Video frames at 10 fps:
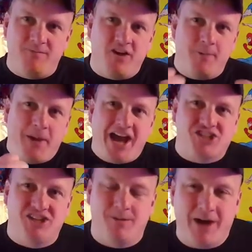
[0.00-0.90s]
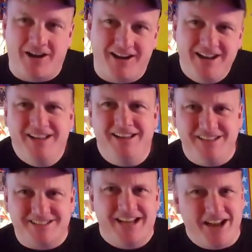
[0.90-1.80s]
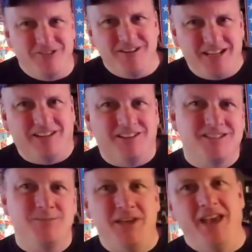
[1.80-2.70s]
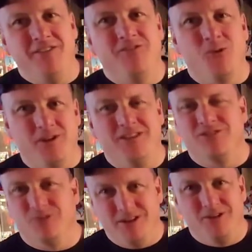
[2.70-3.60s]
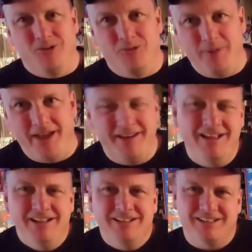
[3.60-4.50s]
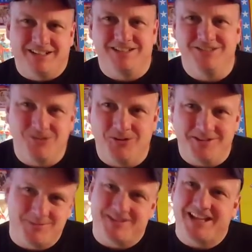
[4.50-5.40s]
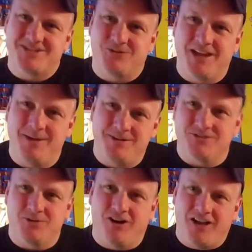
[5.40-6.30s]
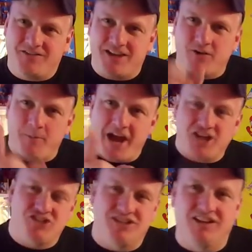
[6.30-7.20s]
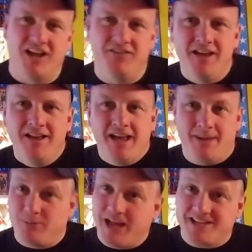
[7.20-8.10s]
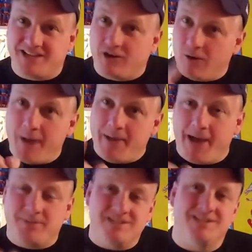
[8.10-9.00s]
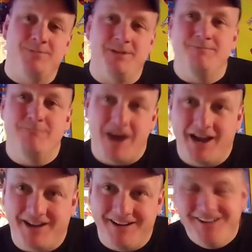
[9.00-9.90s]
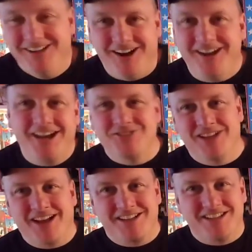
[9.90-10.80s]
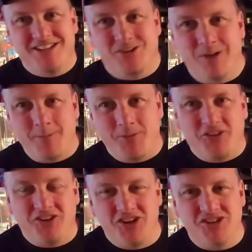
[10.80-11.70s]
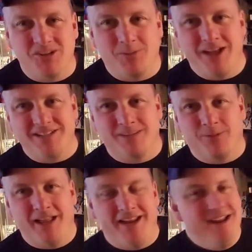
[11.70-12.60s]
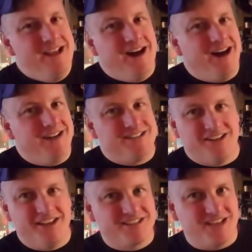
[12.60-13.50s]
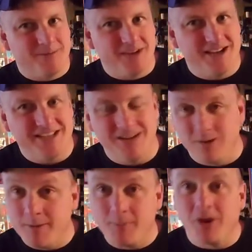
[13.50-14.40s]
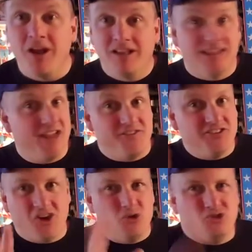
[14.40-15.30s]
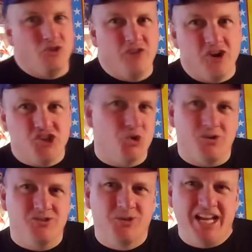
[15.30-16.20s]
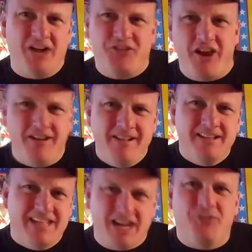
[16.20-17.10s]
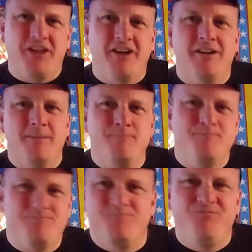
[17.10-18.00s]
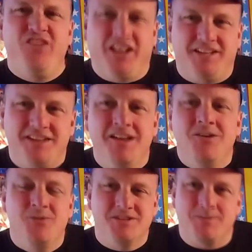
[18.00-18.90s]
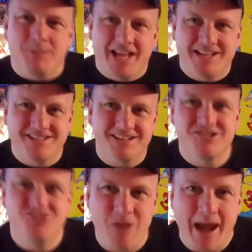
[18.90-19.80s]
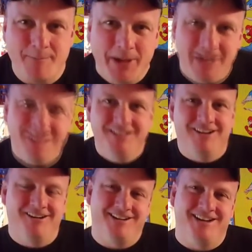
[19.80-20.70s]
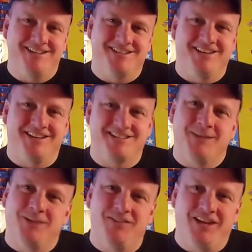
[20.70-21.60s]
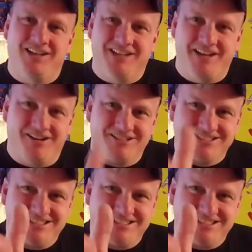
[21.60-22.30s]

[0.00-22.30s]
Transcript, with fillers: very passionate about it, it is kind of ridiculous to be a forty-three-year-old man collecting toys, but that's okay because we all have to have our passions in life, and plastic crap happens to be mine. Alright guys, well, like I said, that's going up this edition of The Plastic Planet. Uh, until next time guys, hey, remember, life is oh so very short. So get out there, get out there and fill it with some plastic crap. All right, guys, till next time. Love you. Later.